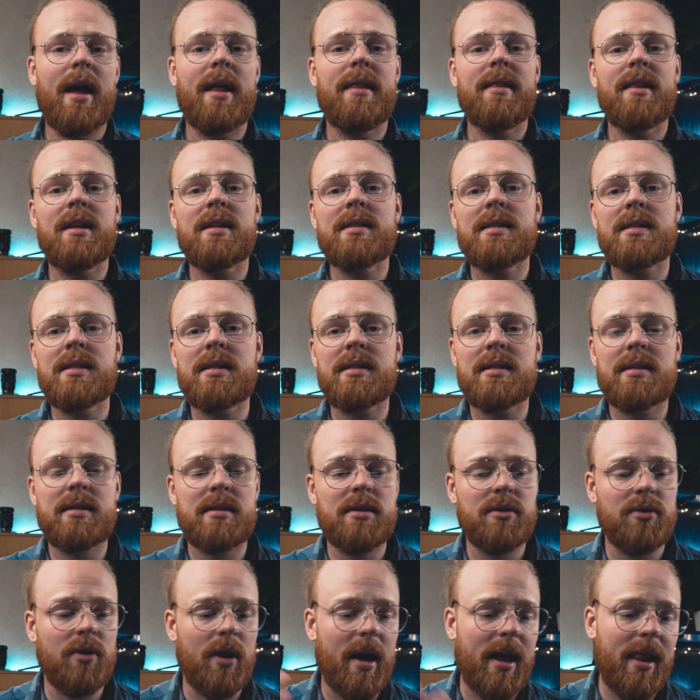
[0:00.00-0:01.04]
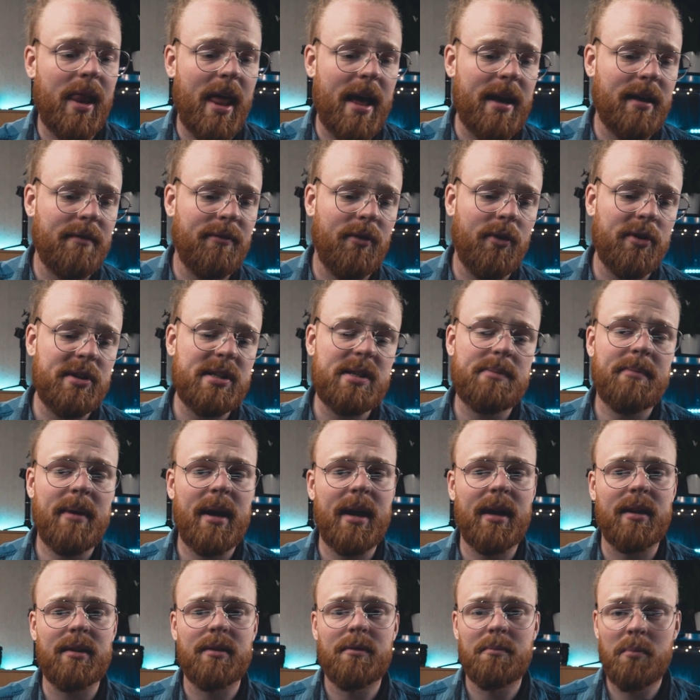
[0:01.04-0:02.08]
And this is, you know, I like
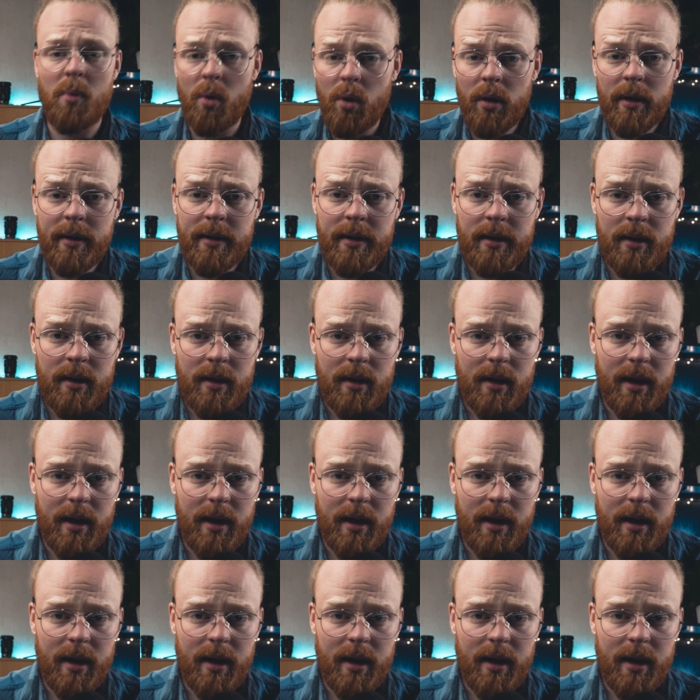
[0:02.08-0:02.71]
voicemail more.